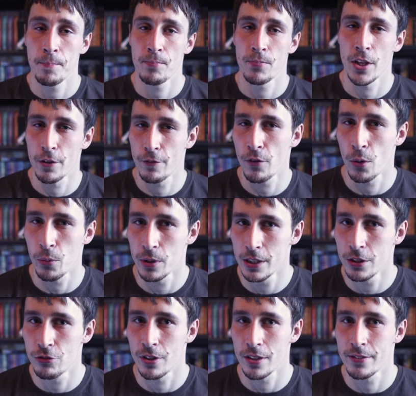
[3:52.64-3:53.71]
that I thought were
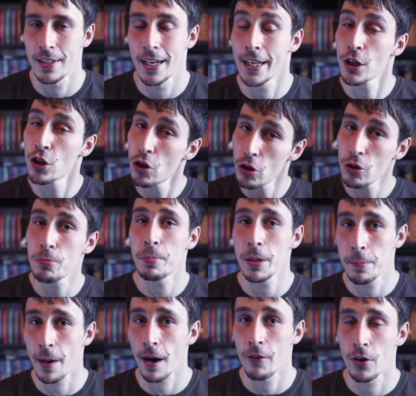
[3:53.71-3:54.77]
interesting and could be
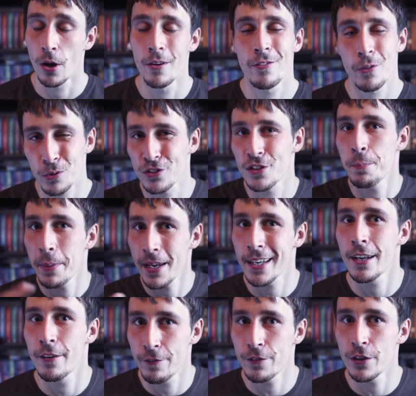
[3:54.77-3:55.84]
paranormal. If I was to pick
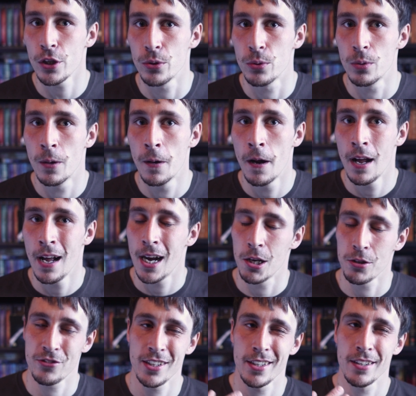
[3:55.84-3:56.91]
a few,
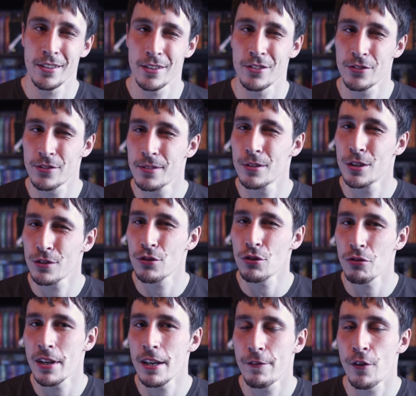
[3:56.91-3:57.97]
I'd say that there's
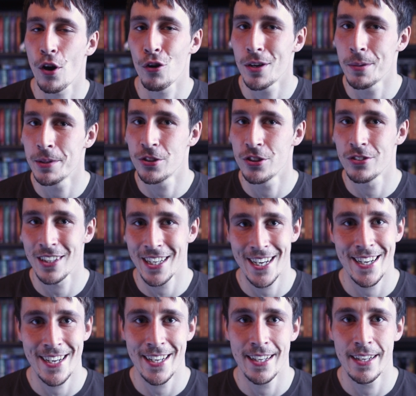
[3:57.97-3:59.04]
3 or 4 images
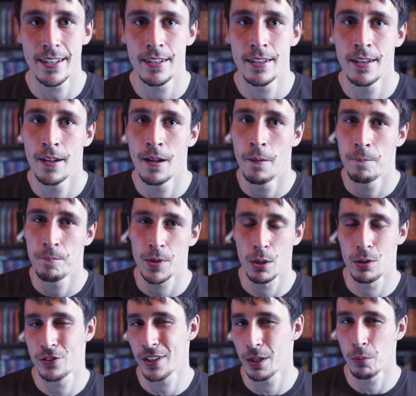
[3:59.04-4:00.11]
in here that I
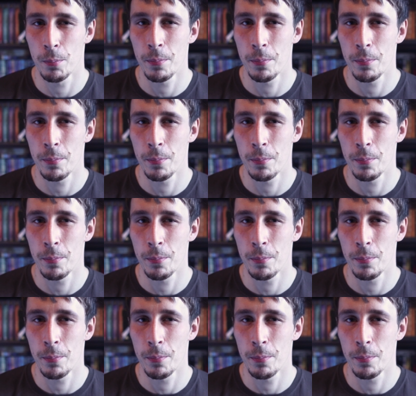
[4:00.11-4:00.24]
would say were